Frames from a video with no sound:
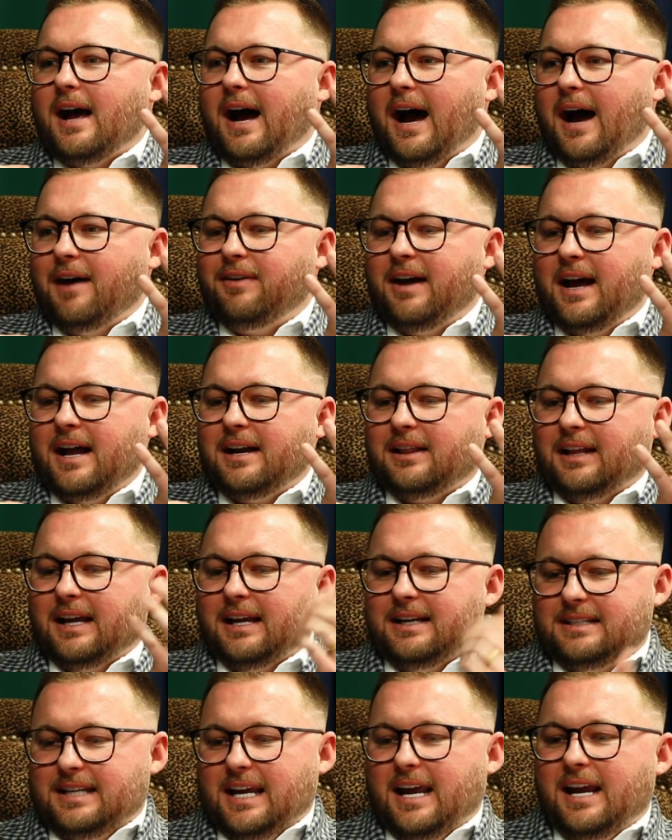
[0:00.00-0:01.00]
I've had to
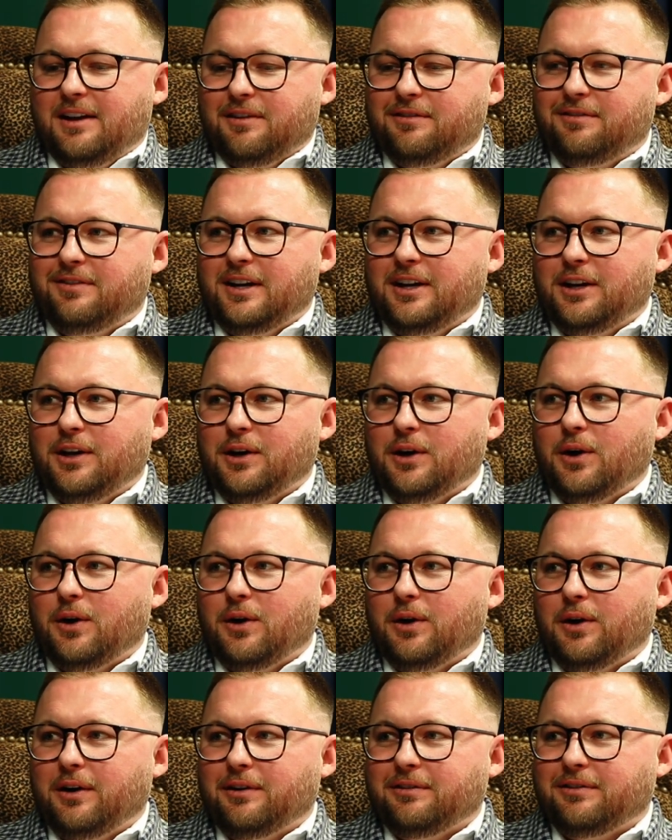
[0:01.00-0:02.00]
like take a
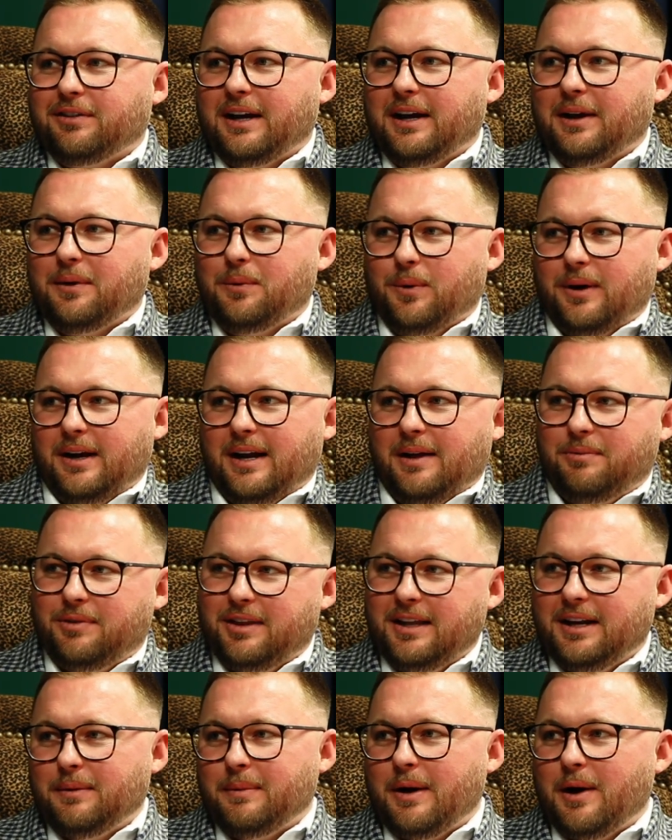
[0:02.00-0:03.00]
video of like what I'm
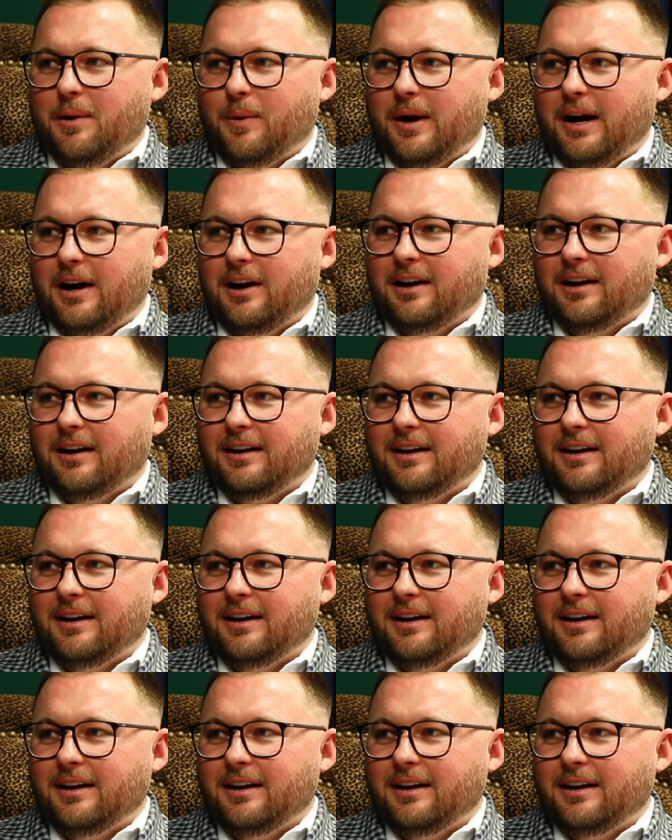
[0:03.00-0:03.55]
thinking about wearing,